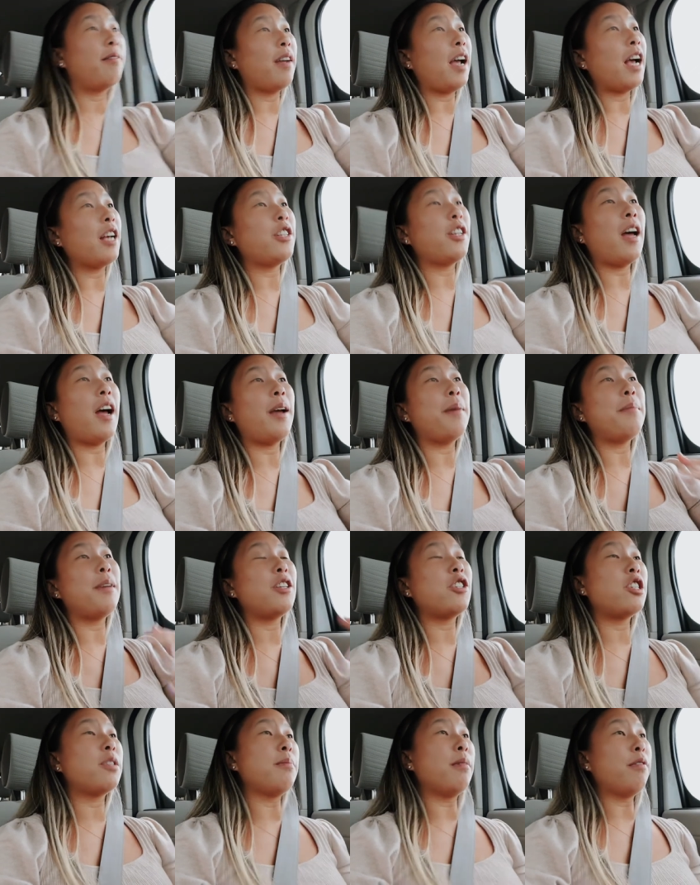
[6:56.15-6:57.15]
as I
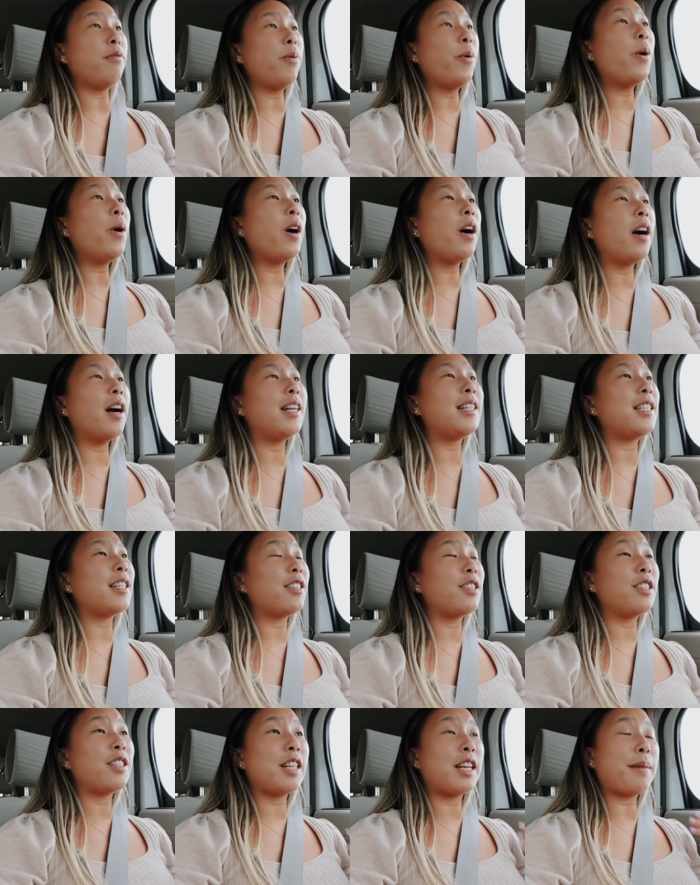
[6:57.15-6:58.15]
mentioned before,
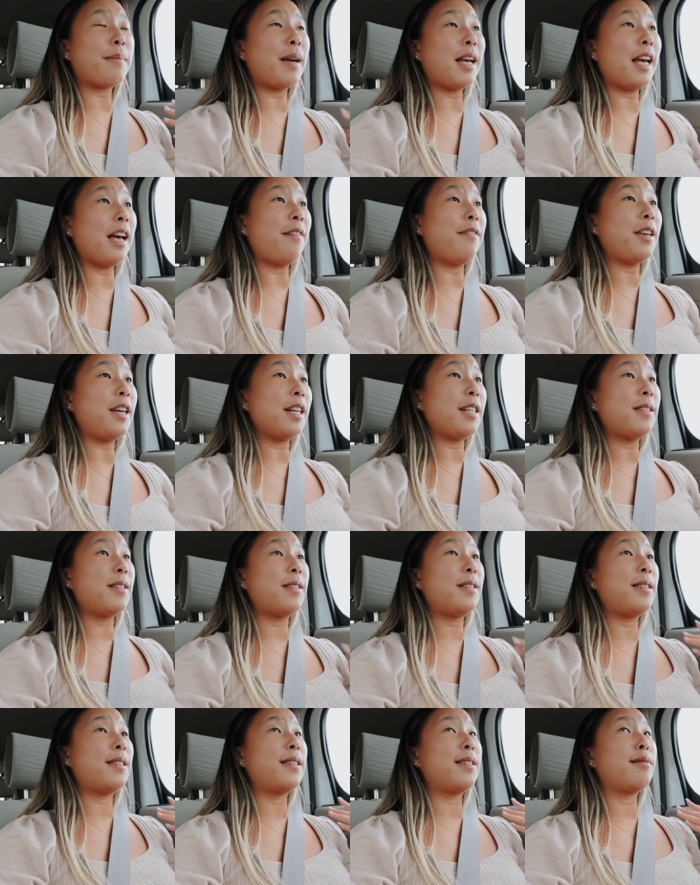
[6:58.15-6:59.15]
dinner is like my
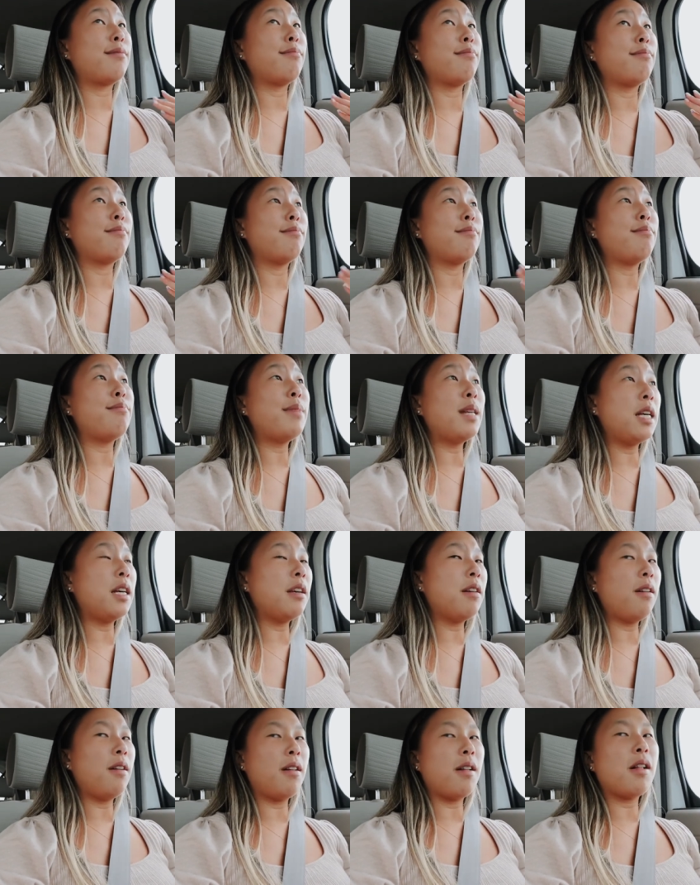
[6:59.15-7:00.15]
heaviest
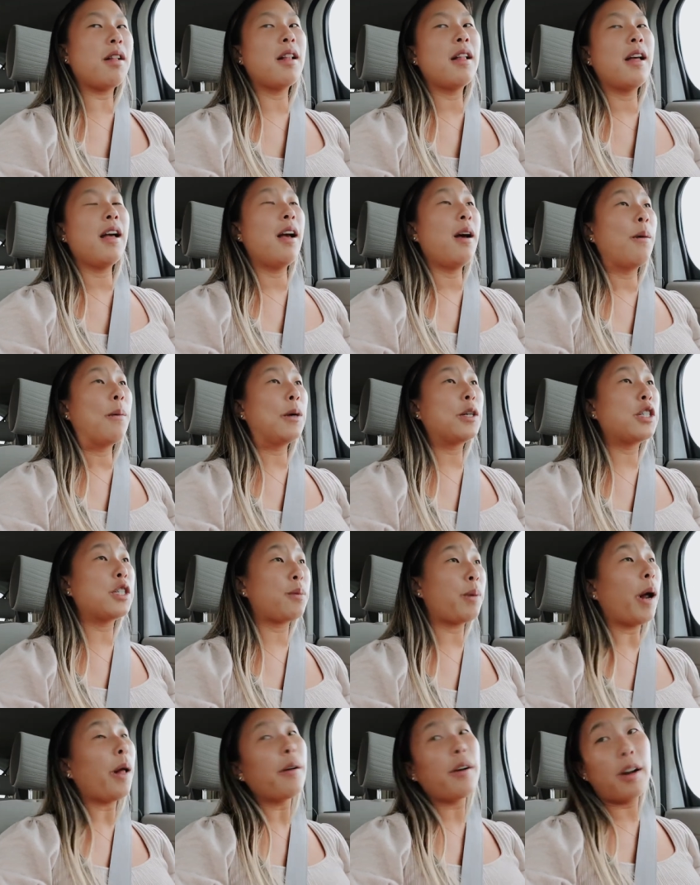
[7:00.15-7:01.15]
meal, which is
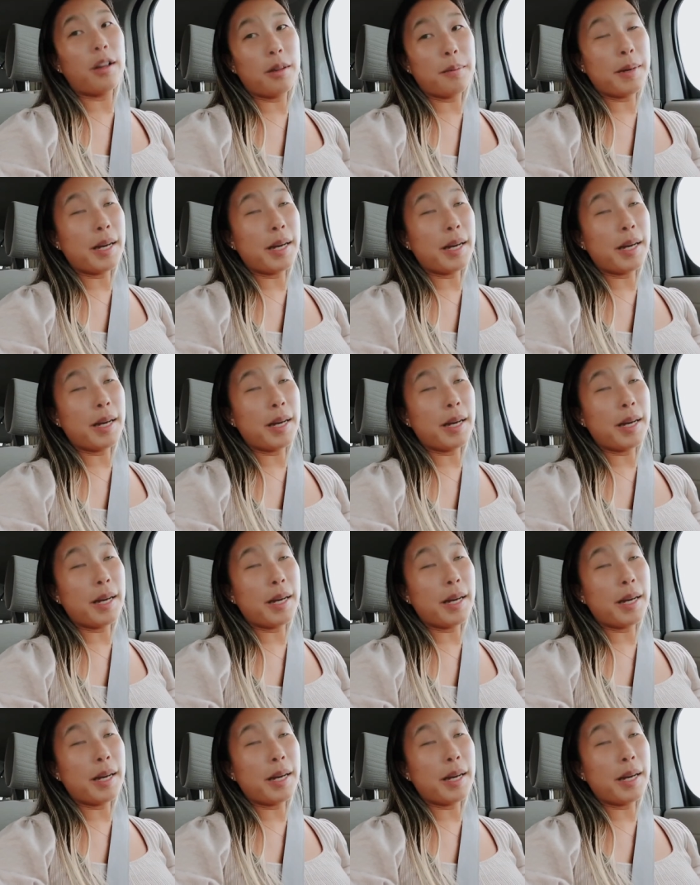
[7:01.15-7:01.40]
probably not the